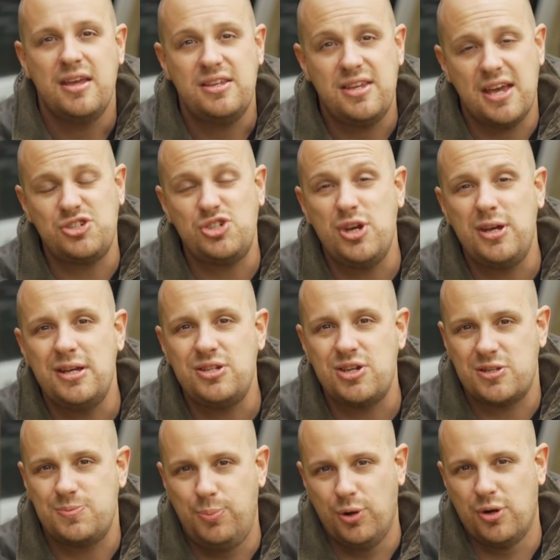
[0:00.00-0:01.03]
Yes, you can
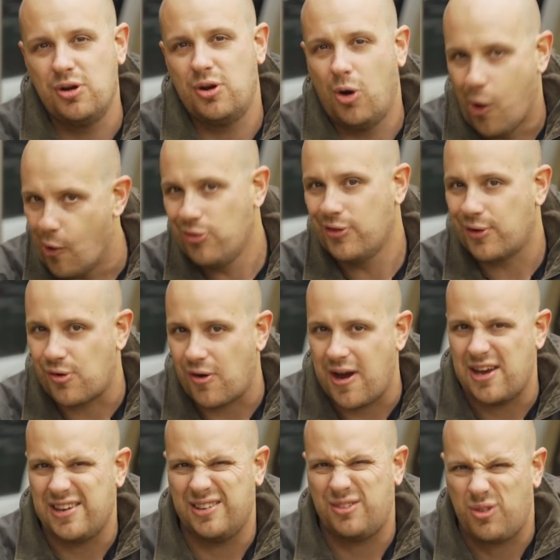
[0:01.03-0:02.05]
just put it on the
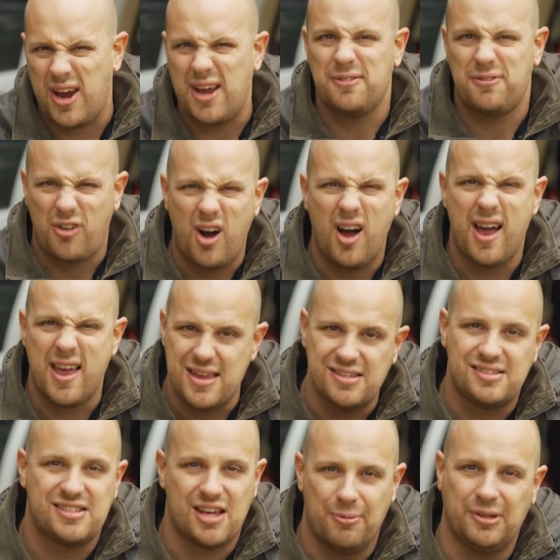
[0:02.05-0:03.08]
ground. A ground fire
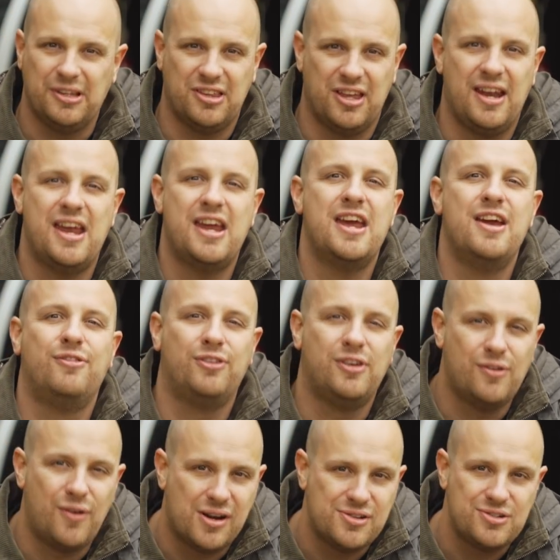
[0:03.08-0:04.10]
is something that
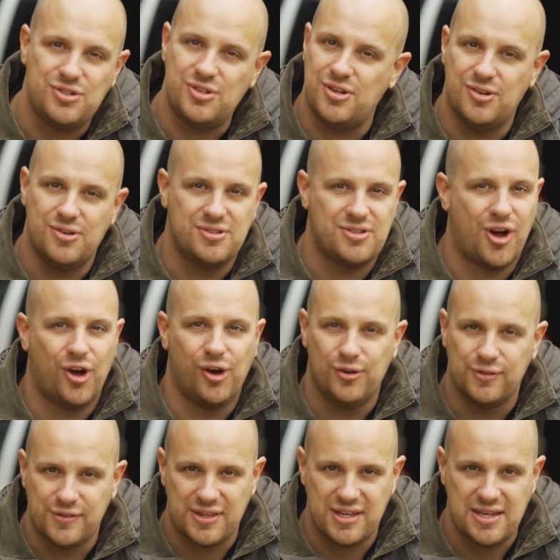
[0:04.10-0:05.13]
everyone has used
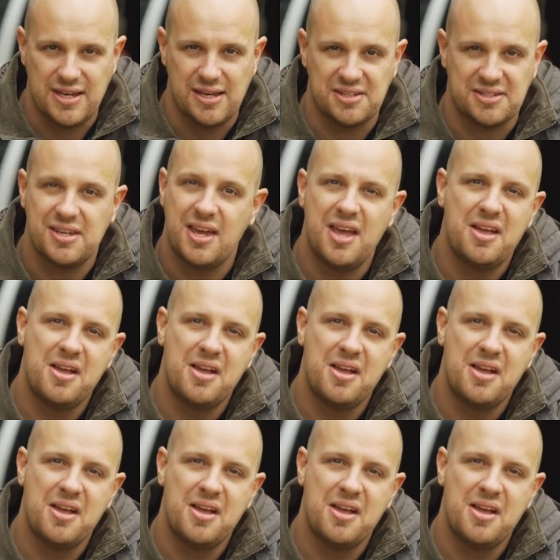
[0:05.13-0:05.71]
over the years.